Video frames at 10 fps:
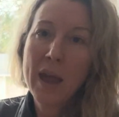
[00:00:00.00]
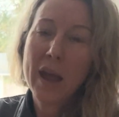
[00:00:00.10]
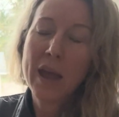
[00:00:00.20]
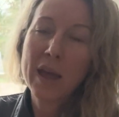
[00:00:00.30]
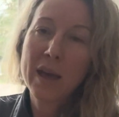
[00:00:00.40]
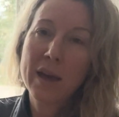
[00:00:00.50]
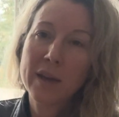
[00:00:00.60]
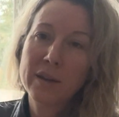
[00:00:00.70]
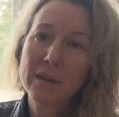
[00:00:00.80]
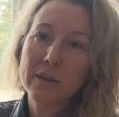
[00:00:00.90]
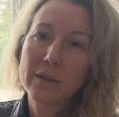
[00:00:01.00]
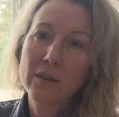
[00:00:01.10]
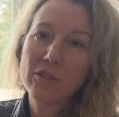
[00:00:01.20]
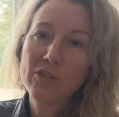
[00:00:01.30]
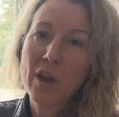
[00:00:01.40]
And
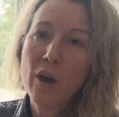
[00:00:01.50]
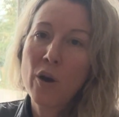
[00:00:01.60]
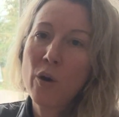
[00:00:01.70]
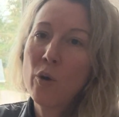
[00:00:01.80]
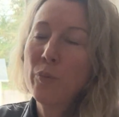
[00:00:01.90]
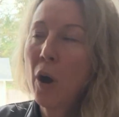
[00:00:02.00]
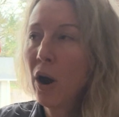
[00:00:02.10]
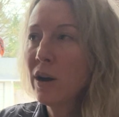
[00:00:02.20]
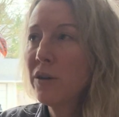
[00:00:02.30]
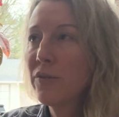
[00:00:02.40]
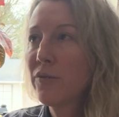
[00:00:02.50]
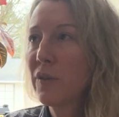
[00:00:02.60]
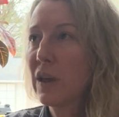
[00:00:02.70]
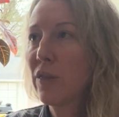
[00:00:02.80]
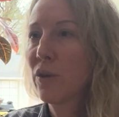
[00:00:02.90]
so part of
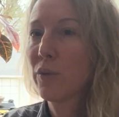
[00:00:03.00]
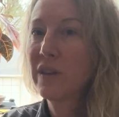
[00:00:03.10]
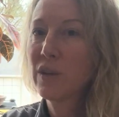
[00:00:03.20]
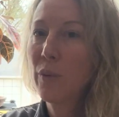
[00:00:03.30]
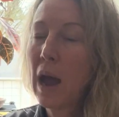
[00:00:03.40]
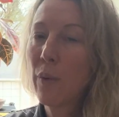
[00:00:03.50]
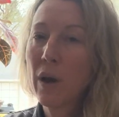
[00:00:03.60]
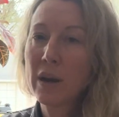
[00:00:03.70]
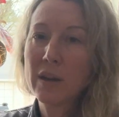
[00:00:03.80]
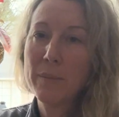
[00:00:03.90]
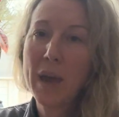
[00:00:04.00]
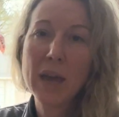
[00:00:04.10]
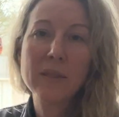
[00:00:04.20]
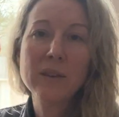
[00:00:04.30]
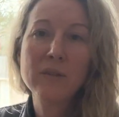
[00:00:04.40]
the reason why I wanted to
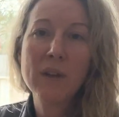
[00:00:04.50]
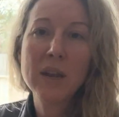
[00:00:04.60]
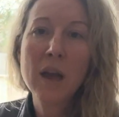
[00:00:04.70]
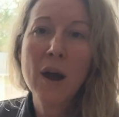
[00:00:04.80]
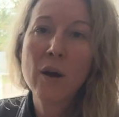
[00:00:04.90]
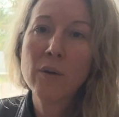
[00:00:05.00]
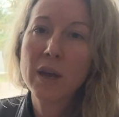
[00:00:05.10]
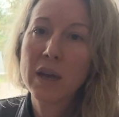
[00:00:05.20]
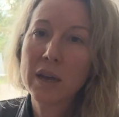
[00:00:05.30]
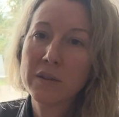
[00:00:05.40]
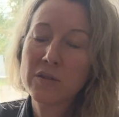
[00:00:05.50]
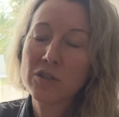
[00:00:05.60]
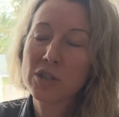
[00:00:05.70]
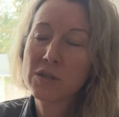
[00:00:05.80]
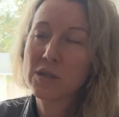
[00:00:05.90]
make this video is
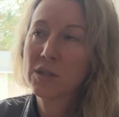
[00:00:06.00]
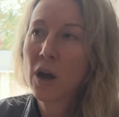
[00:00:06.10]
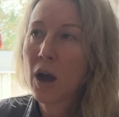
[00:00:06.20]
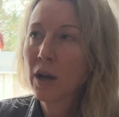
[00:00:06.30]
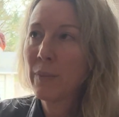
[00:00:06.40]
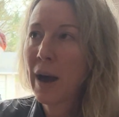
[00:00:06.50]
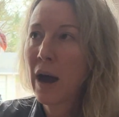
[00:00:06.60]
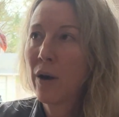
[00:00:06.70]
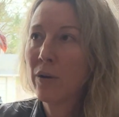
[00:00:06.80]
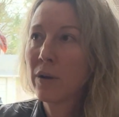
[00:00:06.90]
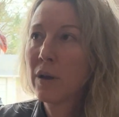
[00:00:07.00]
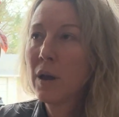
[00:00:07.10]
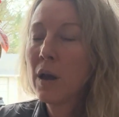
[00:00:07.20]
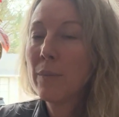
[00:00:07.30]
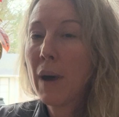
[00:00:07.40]
just to talk about
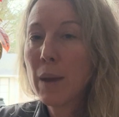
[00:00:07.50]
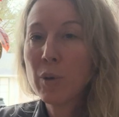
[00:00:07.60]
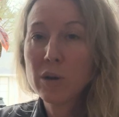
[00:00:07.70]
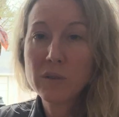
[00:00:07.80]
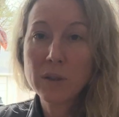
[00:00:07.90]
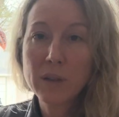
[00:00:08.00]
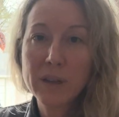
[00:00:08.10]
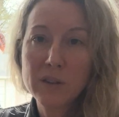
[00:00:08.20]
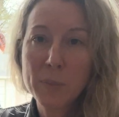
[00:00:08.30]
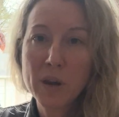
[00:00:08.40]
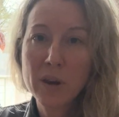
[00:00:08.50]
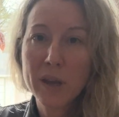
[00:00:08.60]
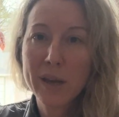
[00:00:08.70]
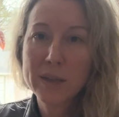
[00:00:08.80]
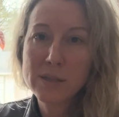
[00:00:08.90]
my personal
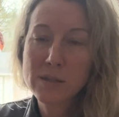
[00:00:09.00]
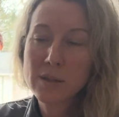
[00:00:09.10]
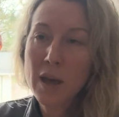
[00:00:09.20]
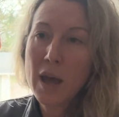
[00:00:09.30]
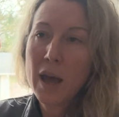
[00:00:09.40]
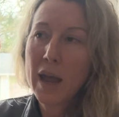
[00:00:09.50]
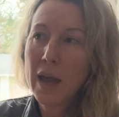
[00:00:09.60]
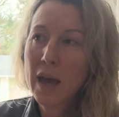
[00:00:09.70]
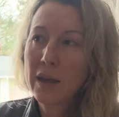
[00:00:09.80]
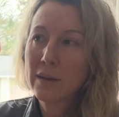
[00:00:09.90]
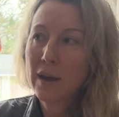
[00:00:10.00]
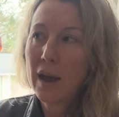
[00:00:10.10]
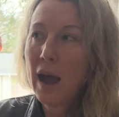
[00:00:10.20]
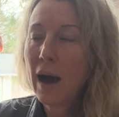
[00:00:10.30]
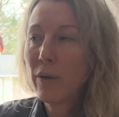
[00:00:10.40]
experience and
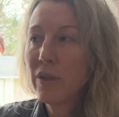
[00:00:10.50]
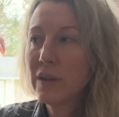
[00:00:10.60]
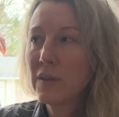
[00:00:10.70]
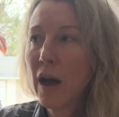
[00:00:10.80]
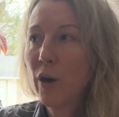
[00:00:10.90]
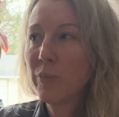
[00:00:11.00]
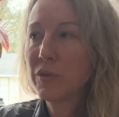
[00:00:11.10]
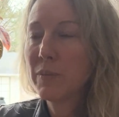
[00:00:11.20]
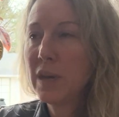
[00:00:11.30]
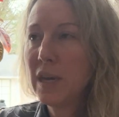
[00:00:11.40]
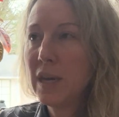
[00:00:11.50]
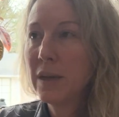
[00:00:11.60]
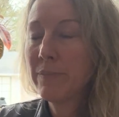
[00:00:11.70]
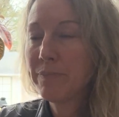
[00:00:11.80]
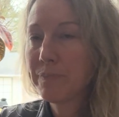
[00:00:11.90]
how this helps me